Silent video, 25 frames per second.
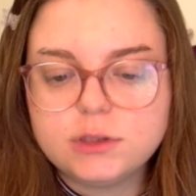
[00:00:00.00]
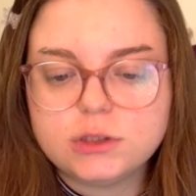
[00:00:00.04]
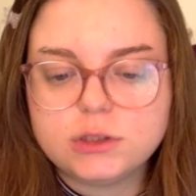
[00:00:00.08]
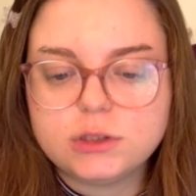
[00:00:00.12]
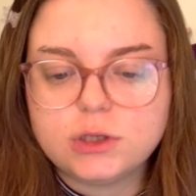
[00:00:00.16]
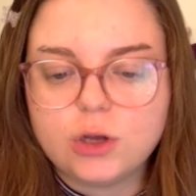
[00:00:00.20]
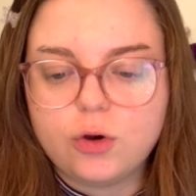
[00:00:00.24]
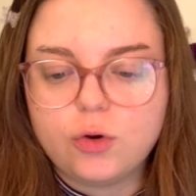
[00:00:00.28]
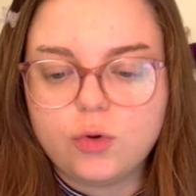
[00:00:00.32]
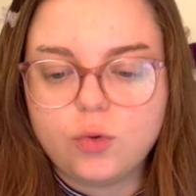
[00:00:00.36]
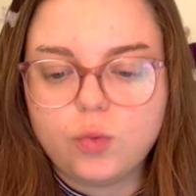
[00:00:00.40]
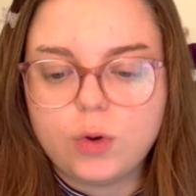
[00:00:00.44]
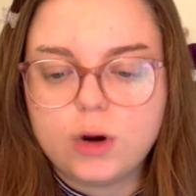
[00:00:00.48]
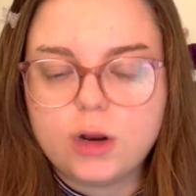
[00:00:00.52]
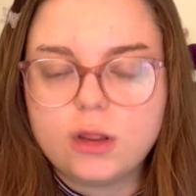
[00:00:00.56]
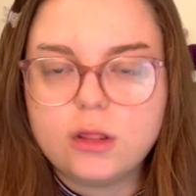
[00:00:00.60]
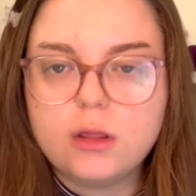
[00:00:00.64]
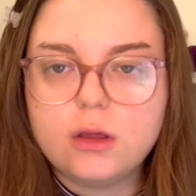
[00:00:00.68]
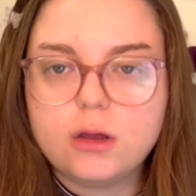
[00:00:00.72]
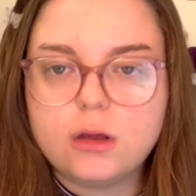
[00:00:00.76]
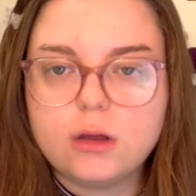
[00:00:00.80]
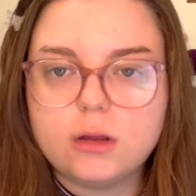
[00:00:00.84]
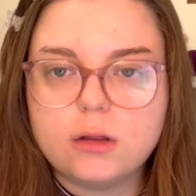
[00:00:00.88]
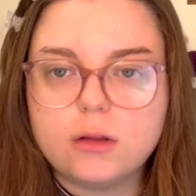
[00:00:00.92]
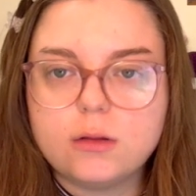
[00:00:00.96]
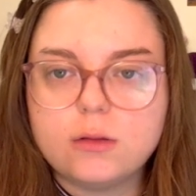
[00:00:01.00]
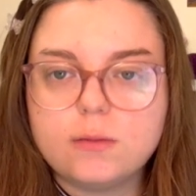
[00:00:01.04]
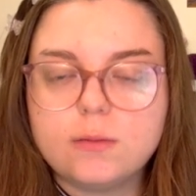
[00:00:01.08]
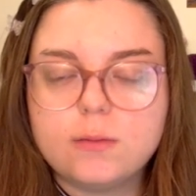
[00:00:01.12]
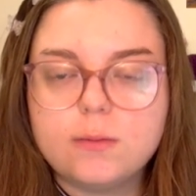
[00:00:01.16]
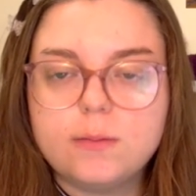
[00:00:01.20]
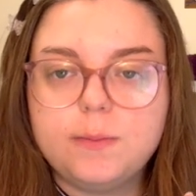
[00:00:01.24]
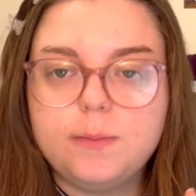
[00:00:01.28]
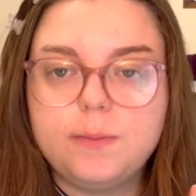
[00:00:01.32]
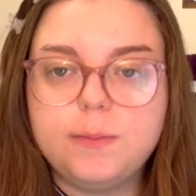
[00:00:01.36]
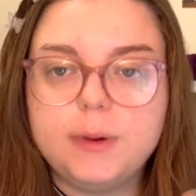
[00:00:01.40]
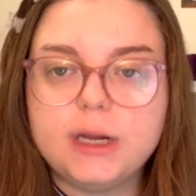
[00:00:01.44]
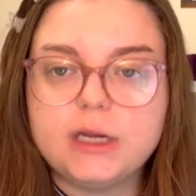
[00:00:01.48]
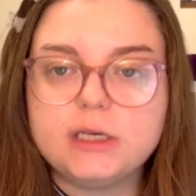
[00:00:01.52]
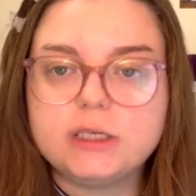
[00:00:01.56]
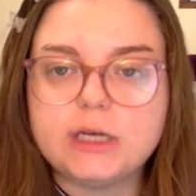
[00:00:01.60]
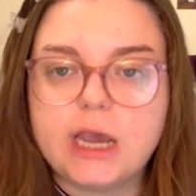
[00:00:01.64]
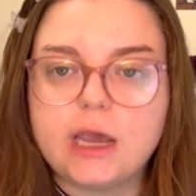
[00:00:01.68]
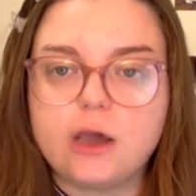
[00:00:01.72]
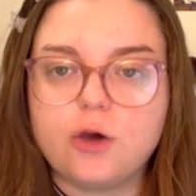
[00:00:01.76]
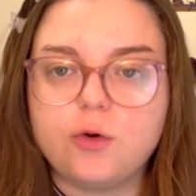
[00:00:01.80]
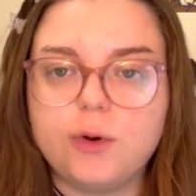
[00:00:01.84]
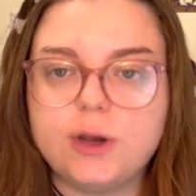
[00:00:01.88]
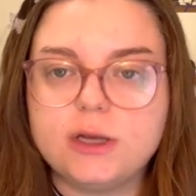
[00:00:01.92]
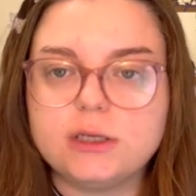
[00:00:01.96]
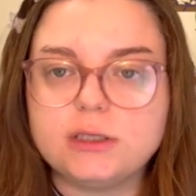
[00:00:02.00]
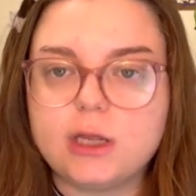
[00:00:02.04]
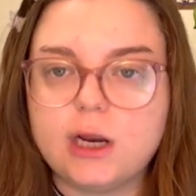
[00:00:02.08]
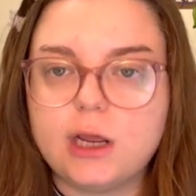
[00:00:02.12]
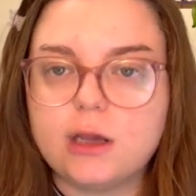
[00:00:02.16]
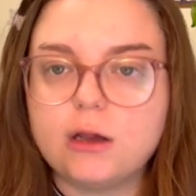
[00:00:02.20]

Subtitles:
So one of the big takeaways that